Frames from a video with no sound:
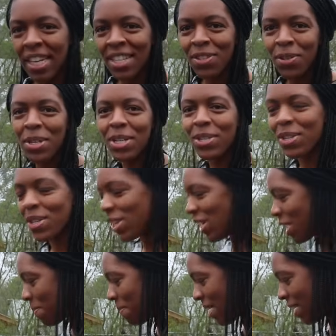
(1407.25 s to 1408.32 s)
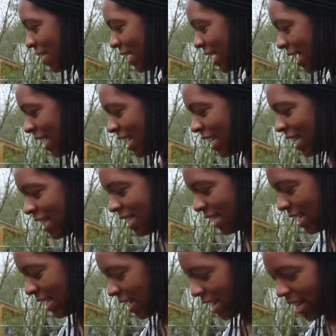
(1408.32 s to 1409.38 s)
so here's the thing about this
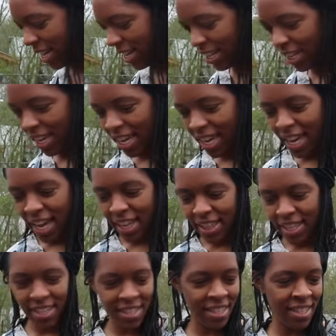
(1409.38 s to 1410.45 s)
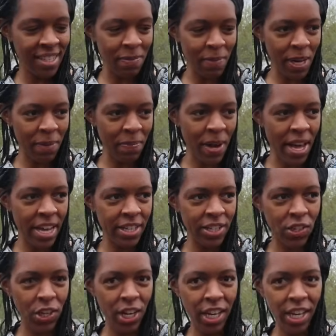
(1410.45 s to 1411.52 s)
area. That doesn't seem like
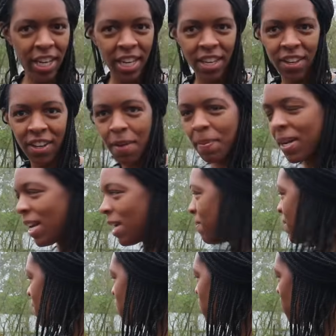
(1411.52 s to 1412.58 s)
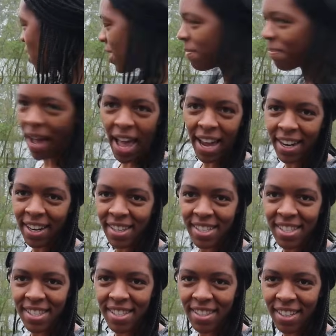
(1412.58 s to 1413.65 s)
much. You got my neighbor's shed behind
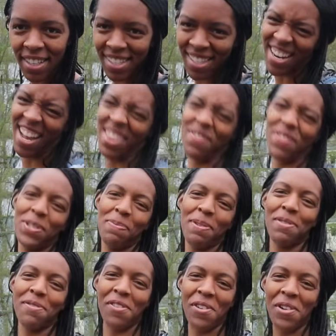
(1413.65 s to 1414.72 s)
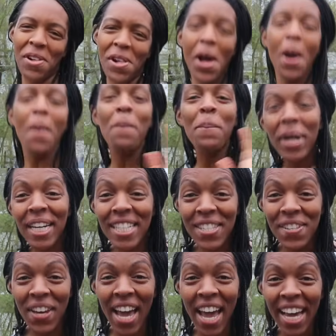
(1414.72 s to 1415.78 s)
us. It's not the most beautiful, but it's
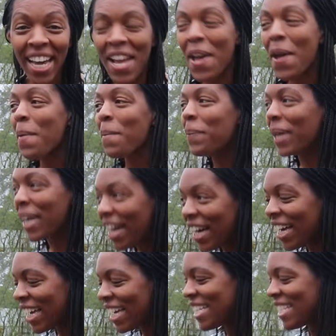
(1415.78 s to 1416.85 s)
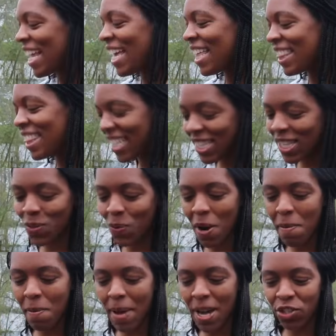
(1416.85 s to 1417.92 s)
okay because this is where
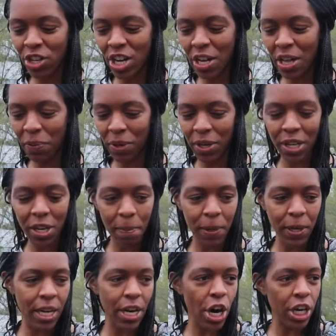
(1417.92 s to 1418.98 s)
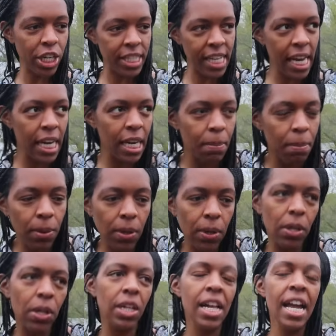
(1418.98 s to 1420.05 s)
I'm imagining that we're gonna put our
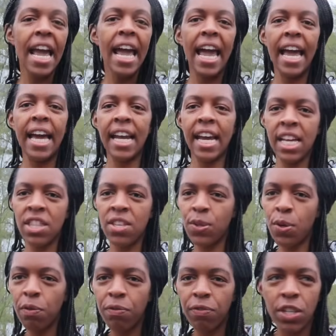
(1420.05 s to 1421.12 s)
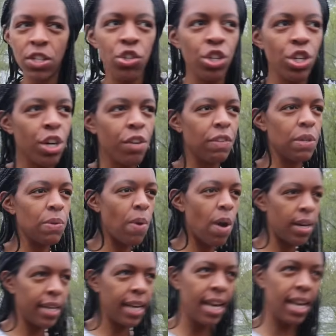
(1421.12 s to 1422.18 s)
table, and I had this whole vision of you
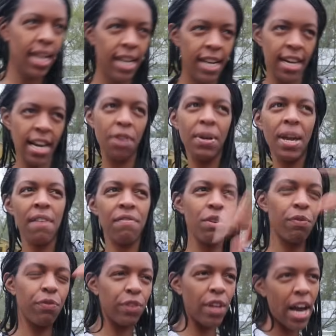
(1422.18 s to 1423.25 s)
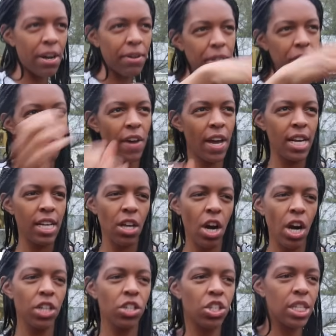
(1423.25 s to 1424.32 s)
walk in and now we have the flowers vining the
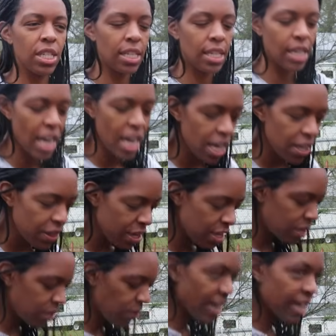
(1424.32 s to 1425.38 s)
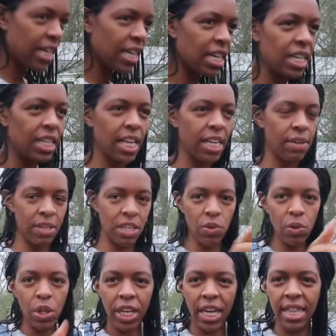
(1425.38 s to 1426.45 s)
arches, and this right here, like when
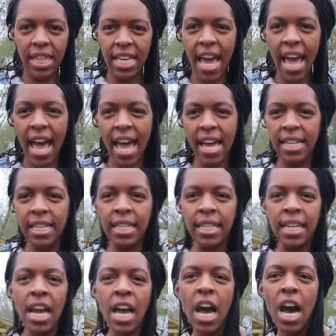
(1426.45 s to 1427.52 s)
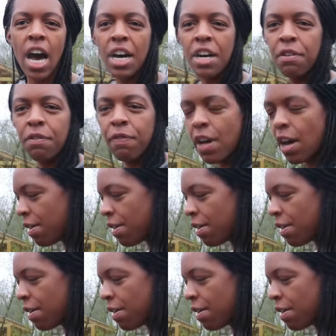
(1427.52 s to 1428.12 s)
you look at the end of